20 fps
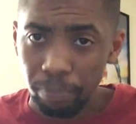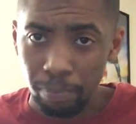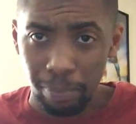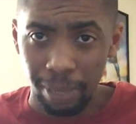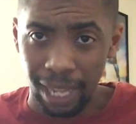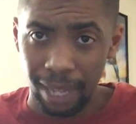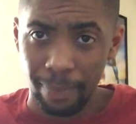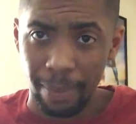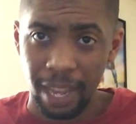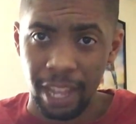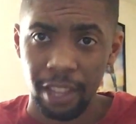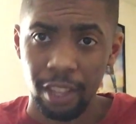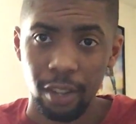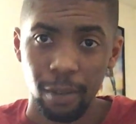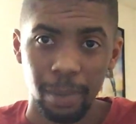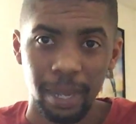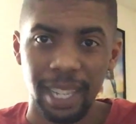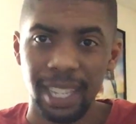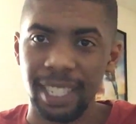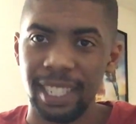Black Panther,
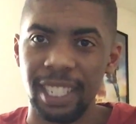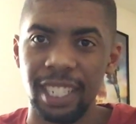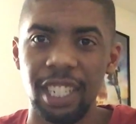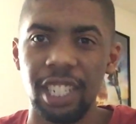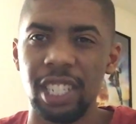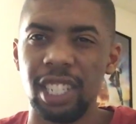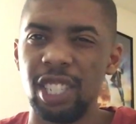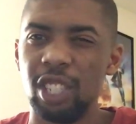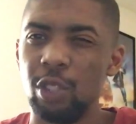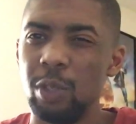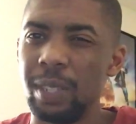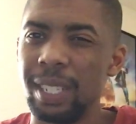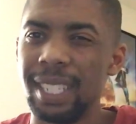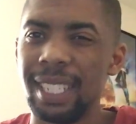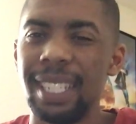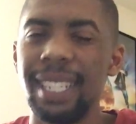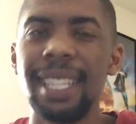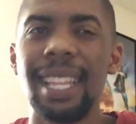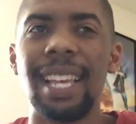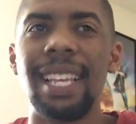because you can
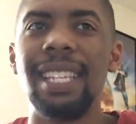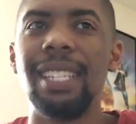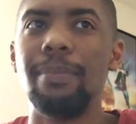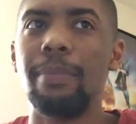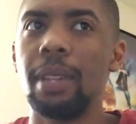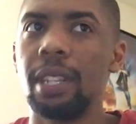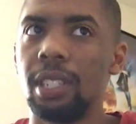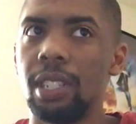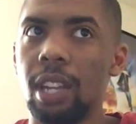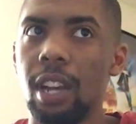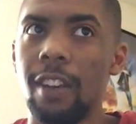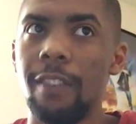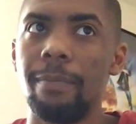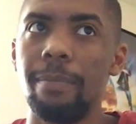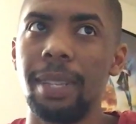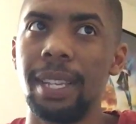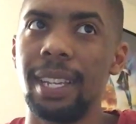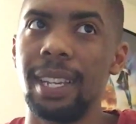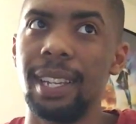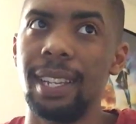see that he's pissed off
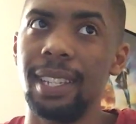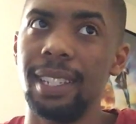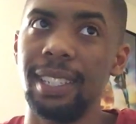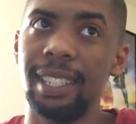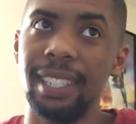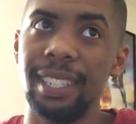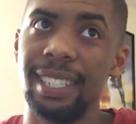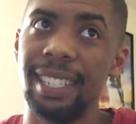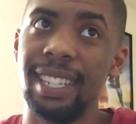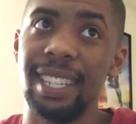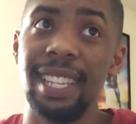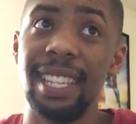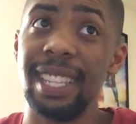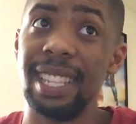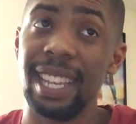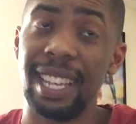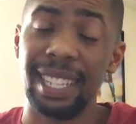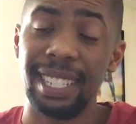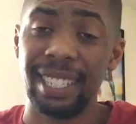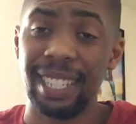because he
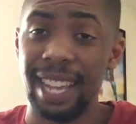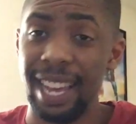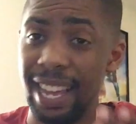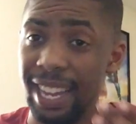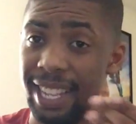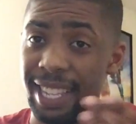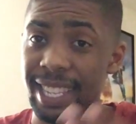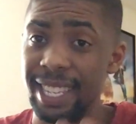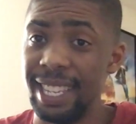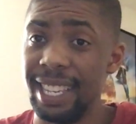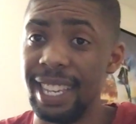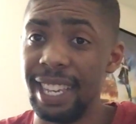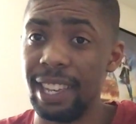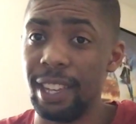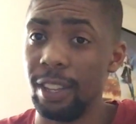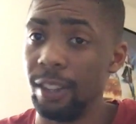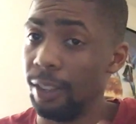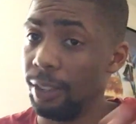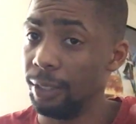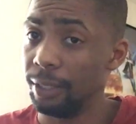thinks that he
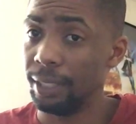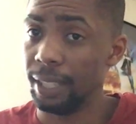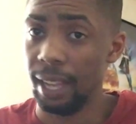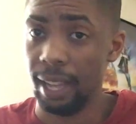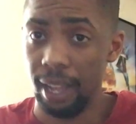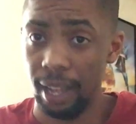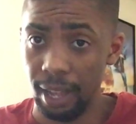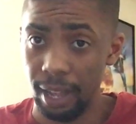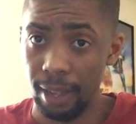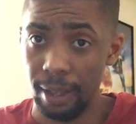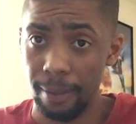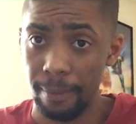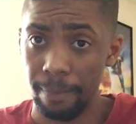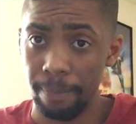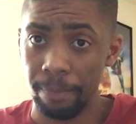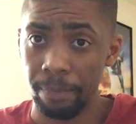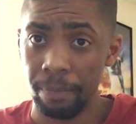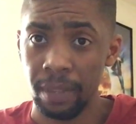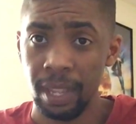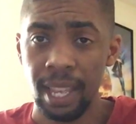killed
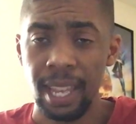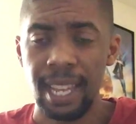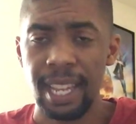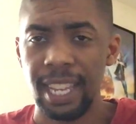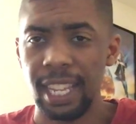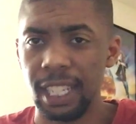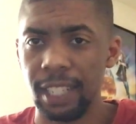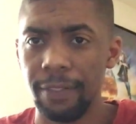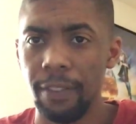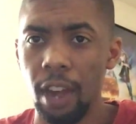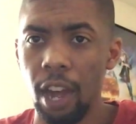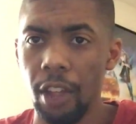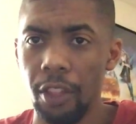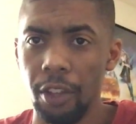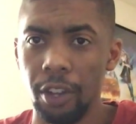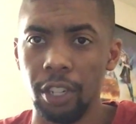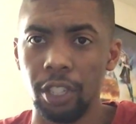his father.